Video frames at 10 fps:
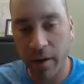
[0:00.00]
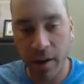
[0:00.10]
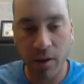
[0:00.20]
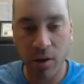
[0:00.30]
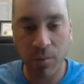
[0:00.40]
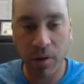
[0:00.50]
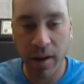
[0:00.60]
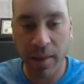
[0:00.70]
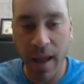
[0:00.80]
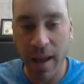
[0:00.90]
again, you put
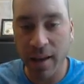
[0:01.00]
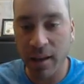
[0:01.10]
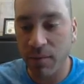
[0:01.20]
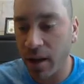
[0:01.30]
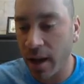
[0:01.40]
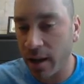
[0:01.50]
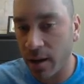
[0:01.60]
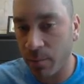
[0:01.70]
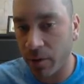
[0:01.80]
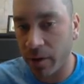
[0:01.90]
in that EVA
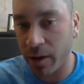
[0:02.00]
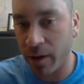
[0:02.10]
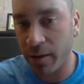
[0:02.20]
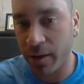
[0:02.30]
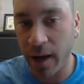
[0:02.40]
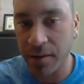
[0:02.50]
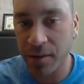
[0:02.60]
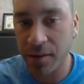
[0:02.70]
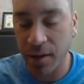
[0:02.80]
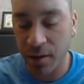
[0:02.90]
number again that I
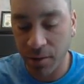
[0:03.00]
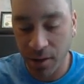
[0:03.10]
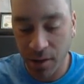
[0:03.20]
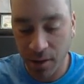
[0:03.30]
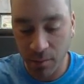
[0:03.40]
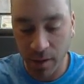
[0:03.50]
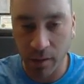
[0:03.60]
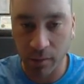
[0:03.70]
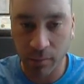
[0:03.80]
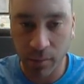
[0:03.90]
sent you in the email.